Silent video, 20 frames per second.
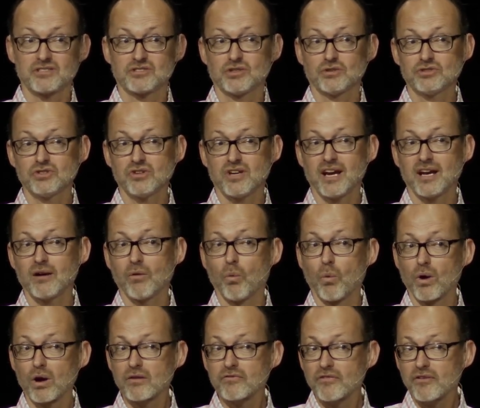Because don't you kind of
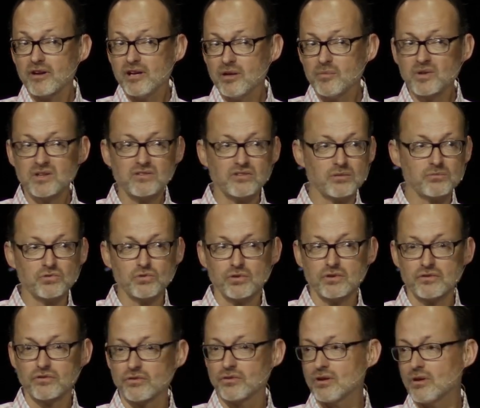work for him in some
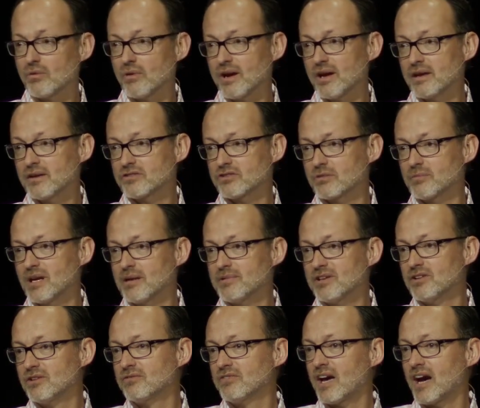sort of pseudo way? So
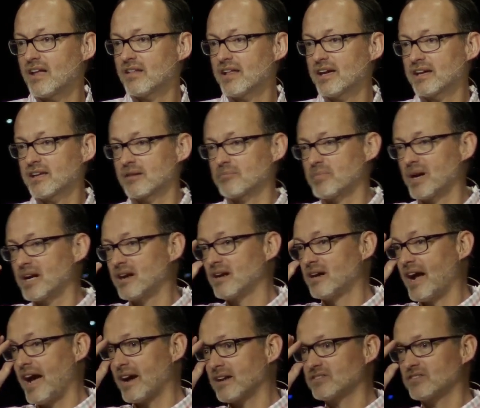maybe you've got like a
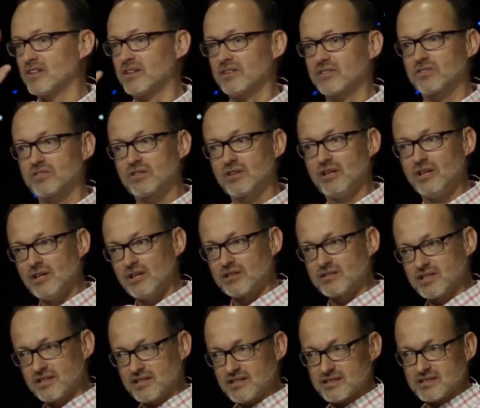better access
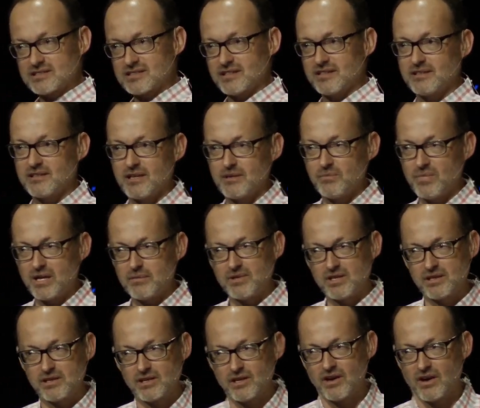to this, and, and
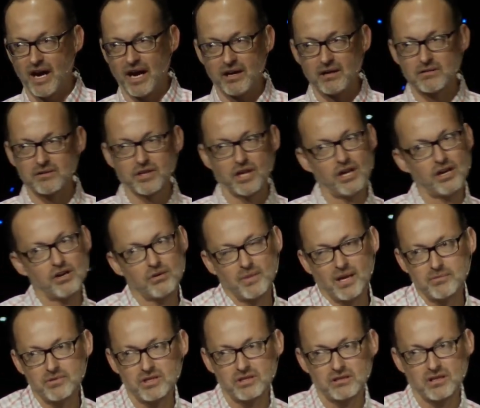maybe, you know, I don't know.
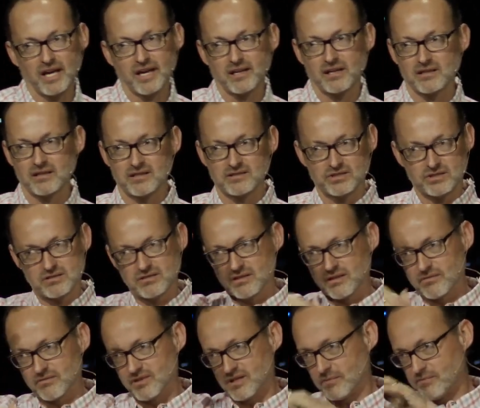Maybe you're like in the,
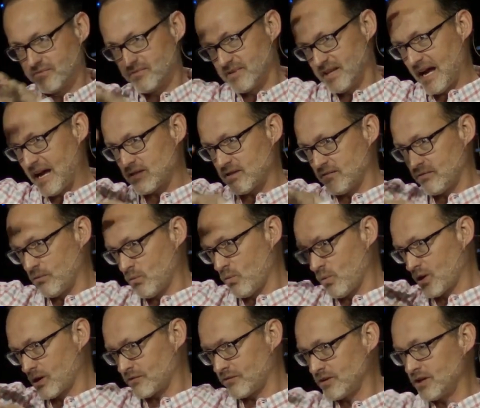the, the how the
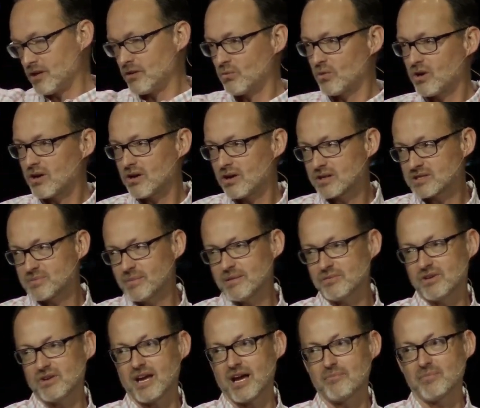workflow works.
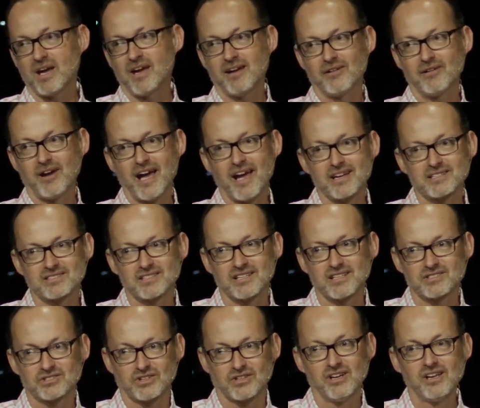Maybe you got better
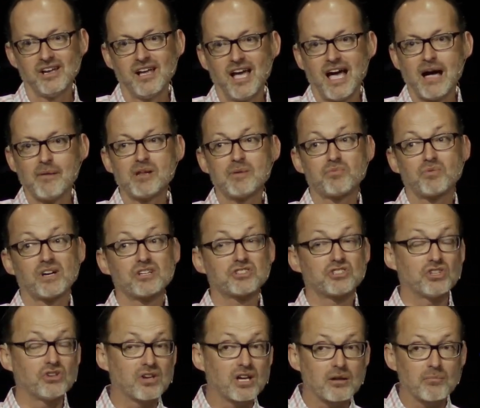access, or how many
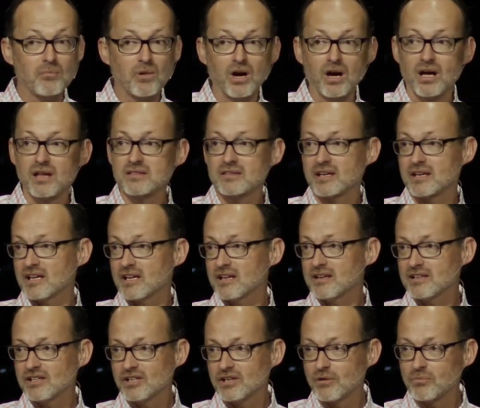prayers do you get a month that
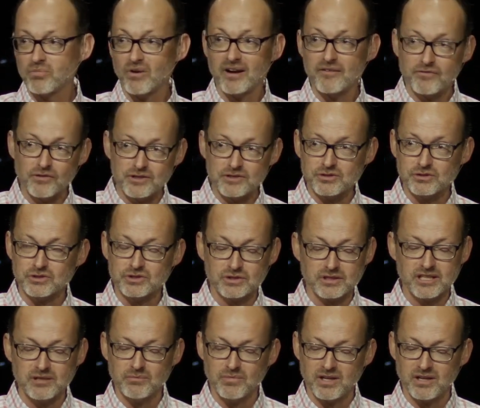get, you know, preferential
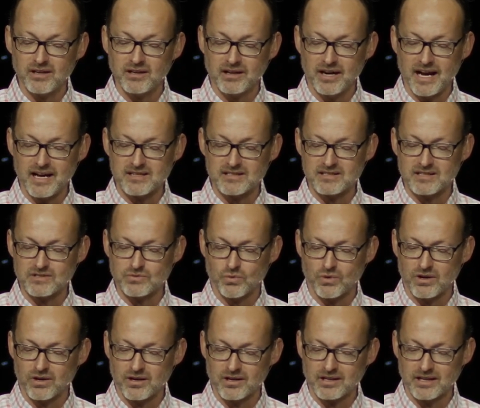treatment, or how does this
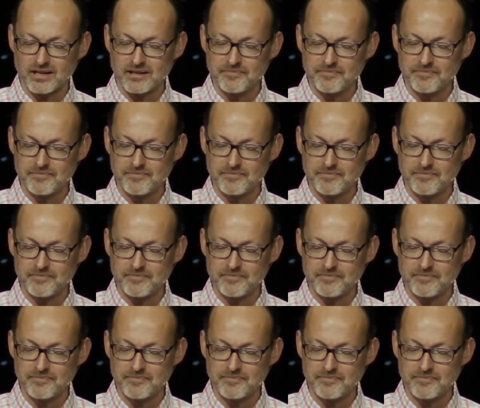work?